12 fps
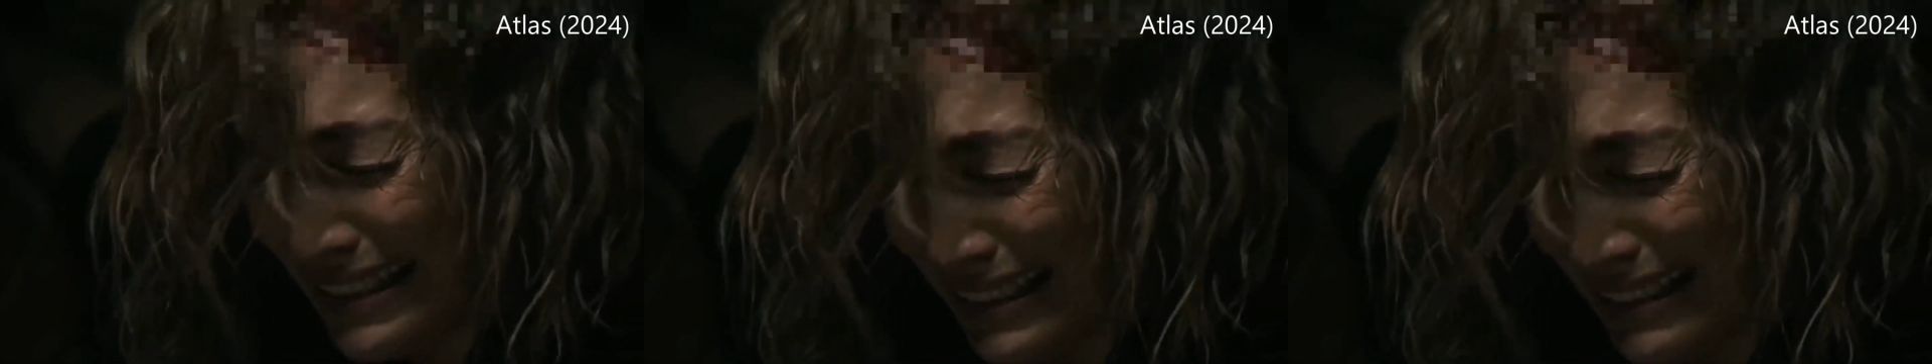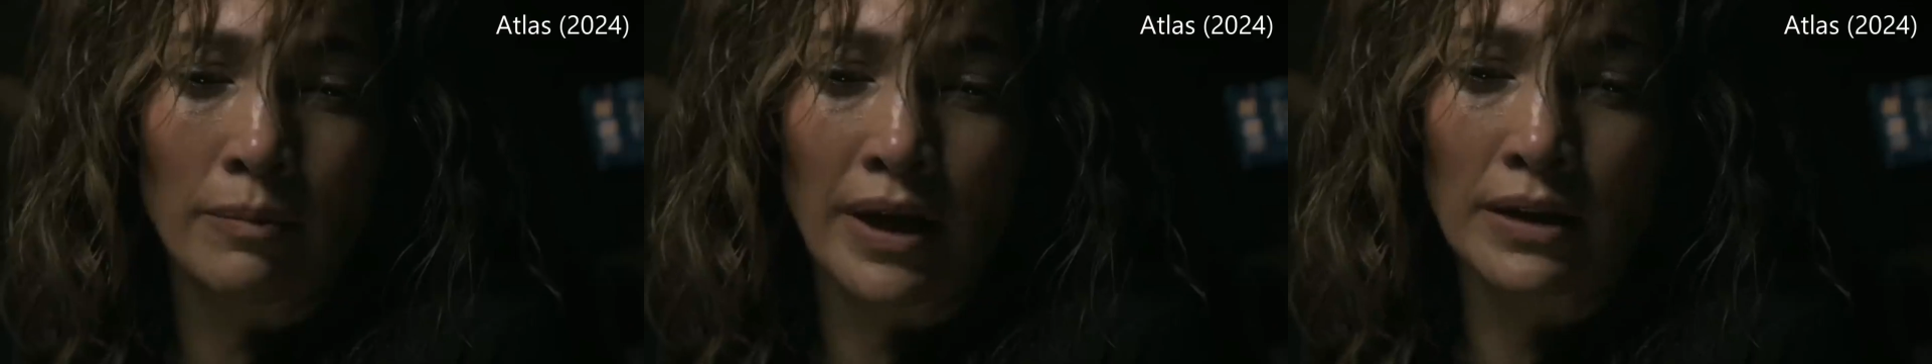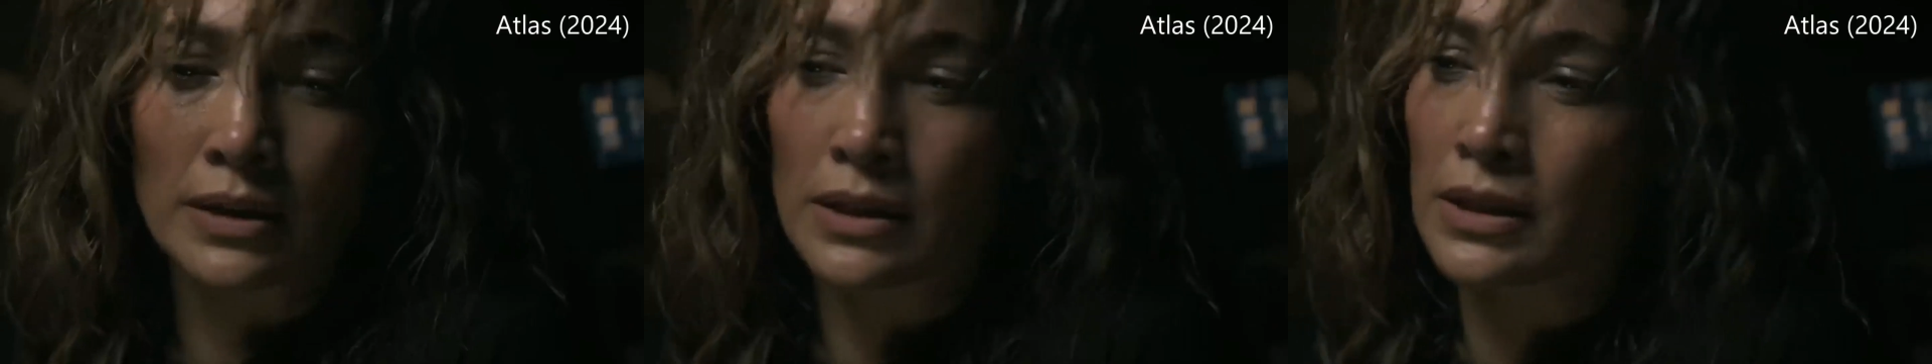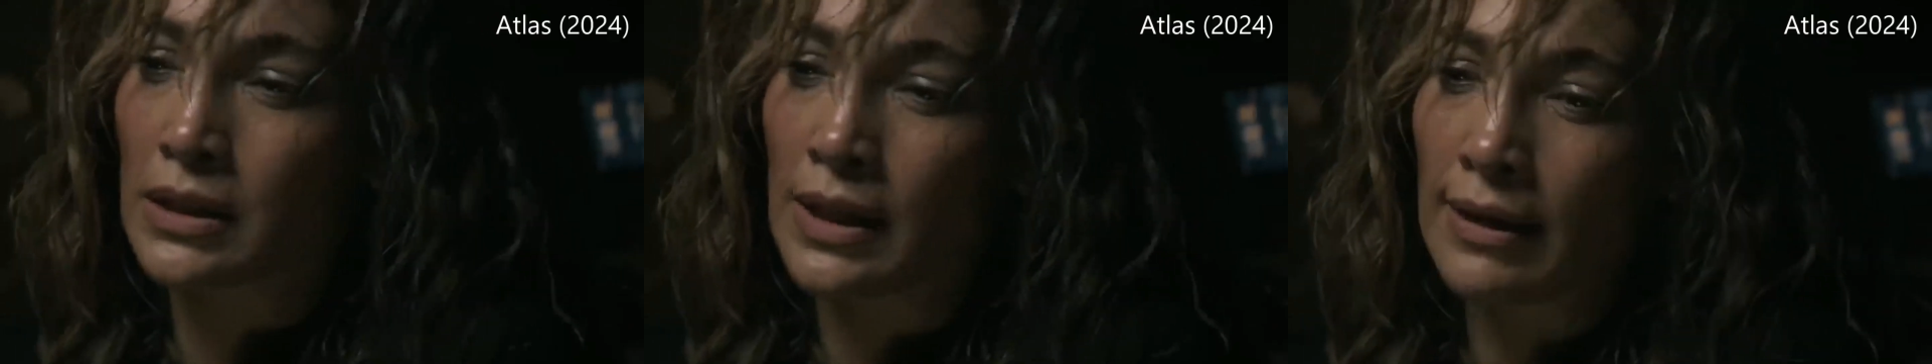Because
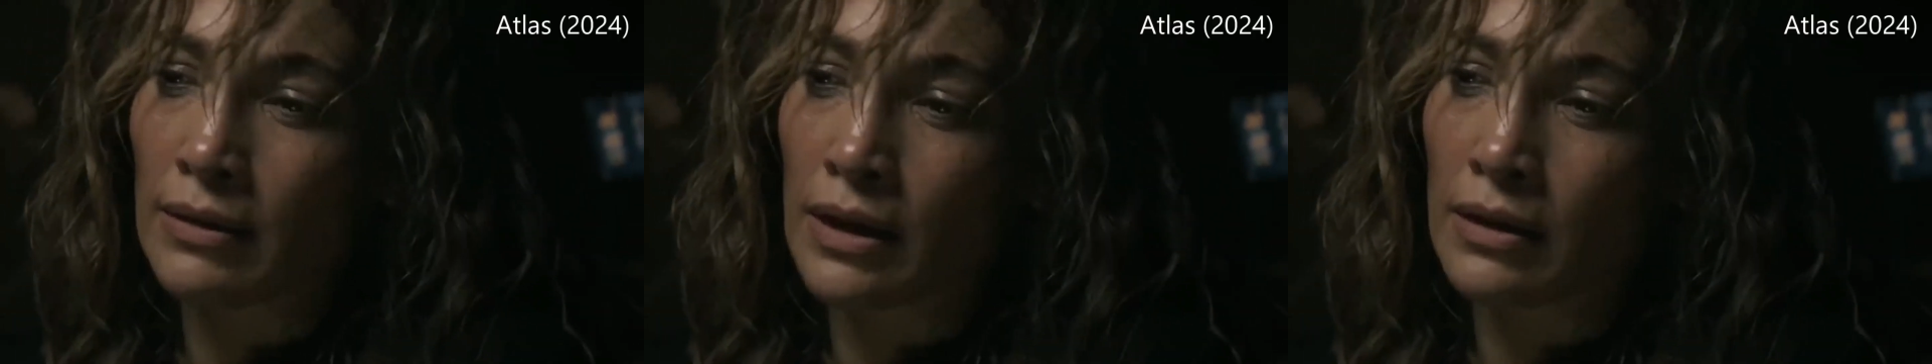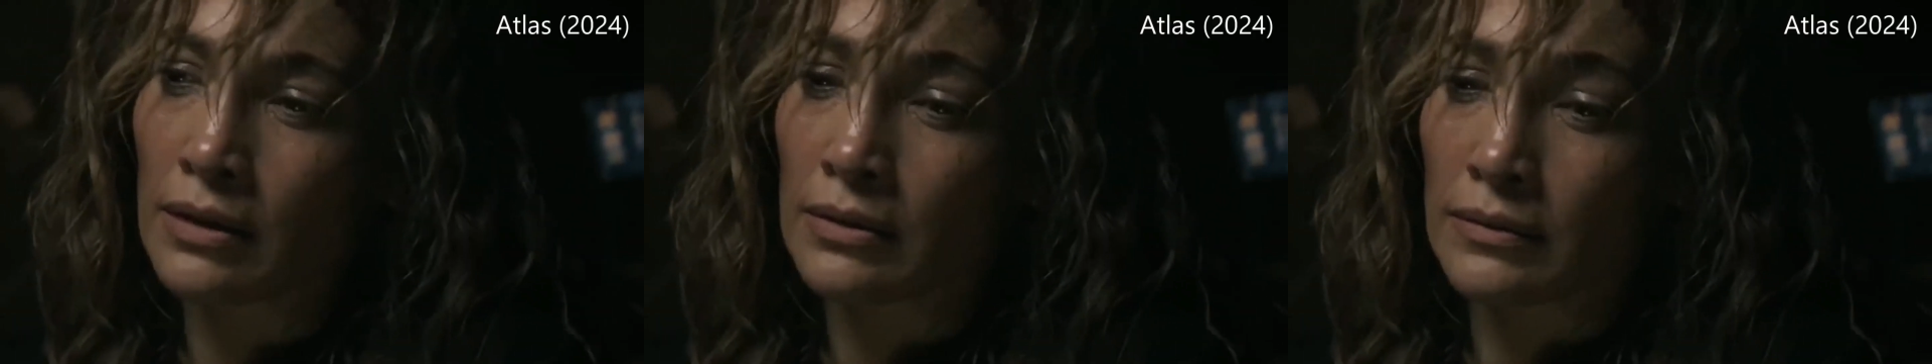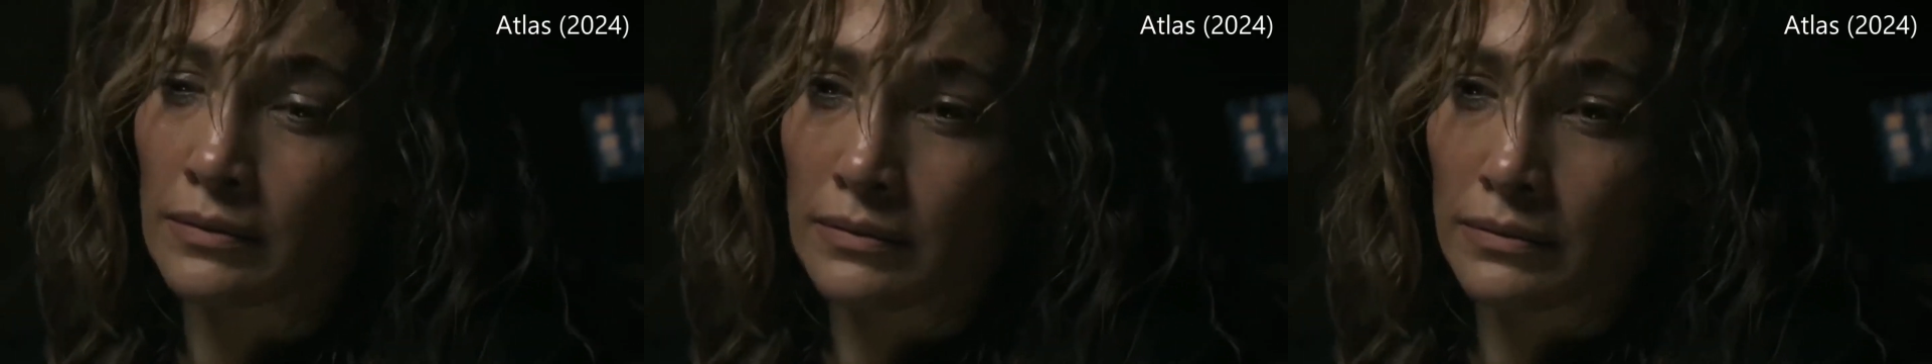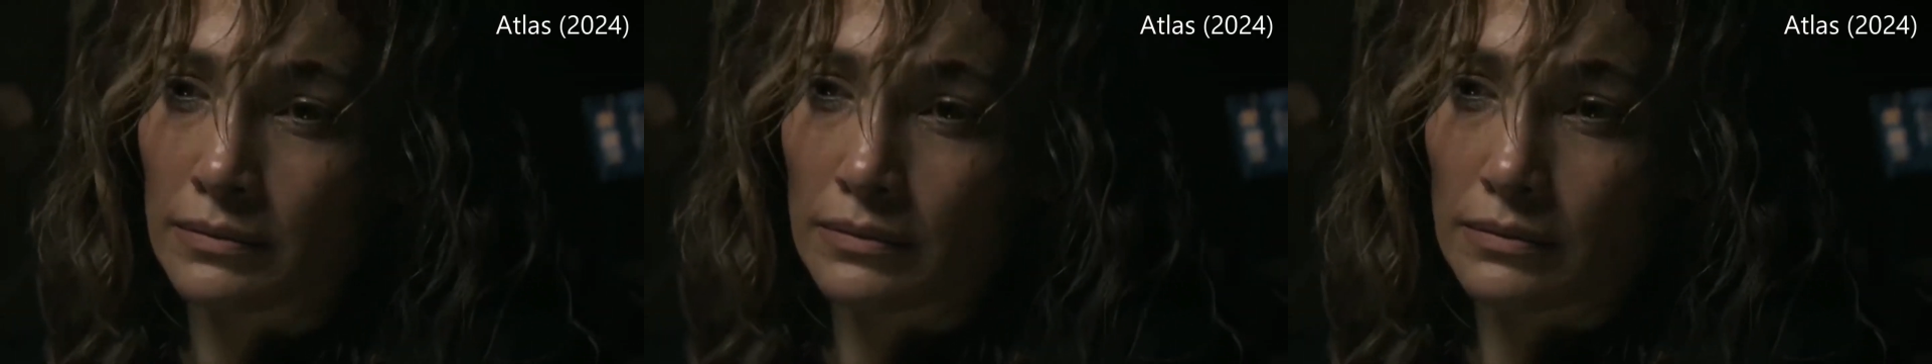this lollipop was made of
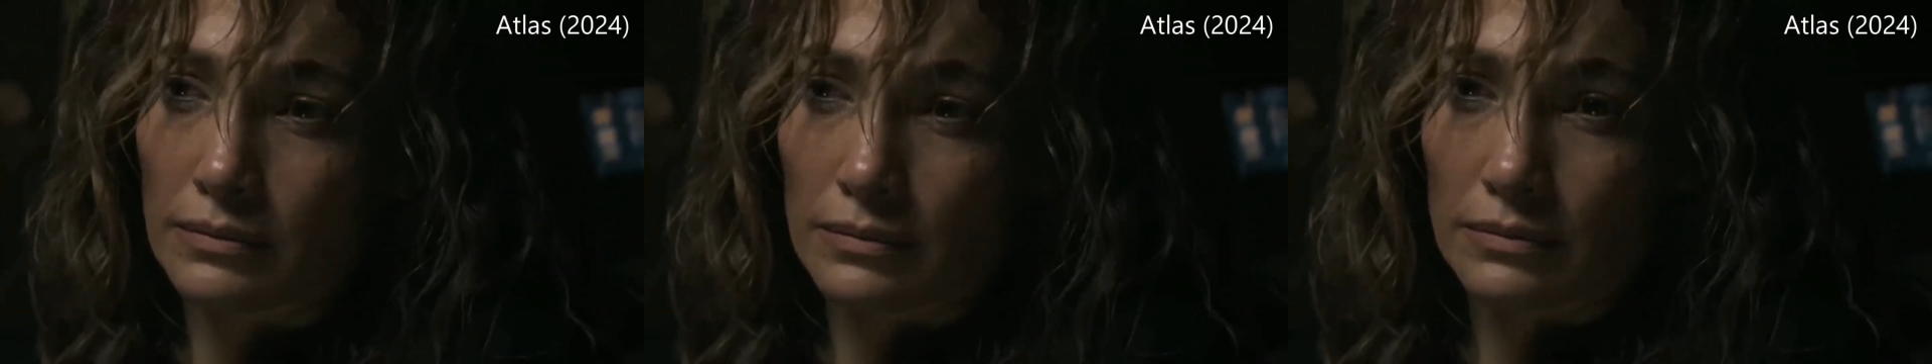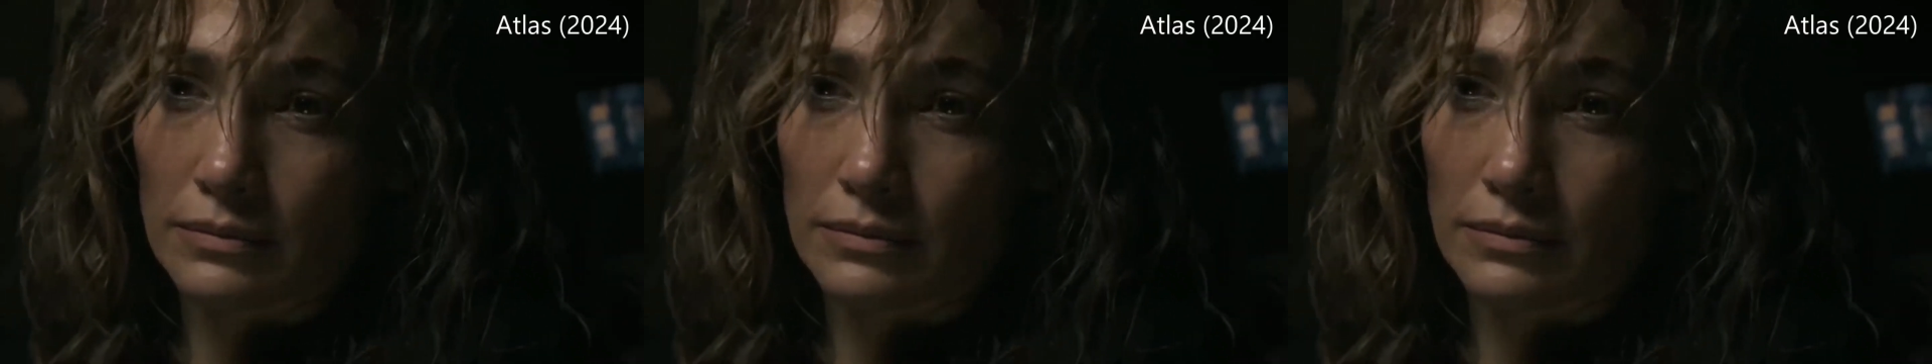protein,